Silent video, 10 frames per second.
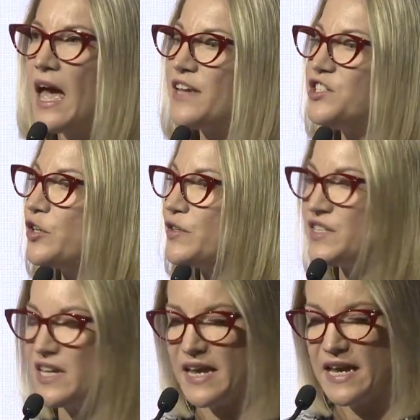As you can
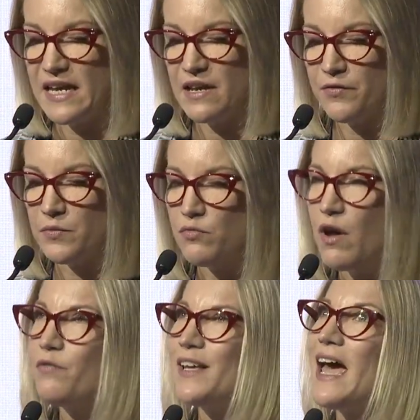see here, from the
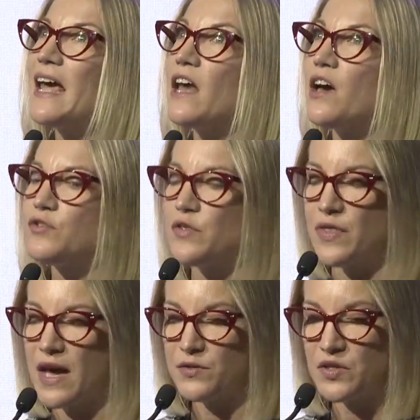roughly
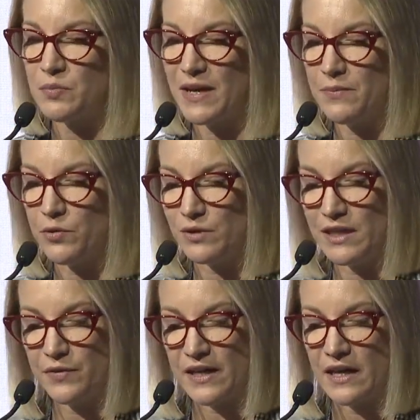800,000 people
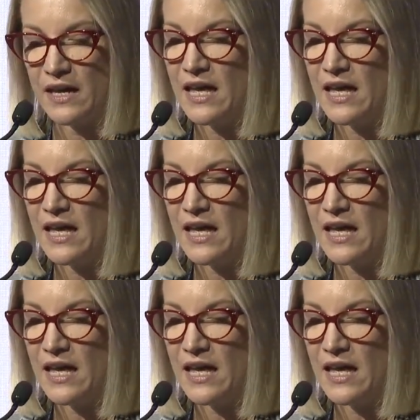living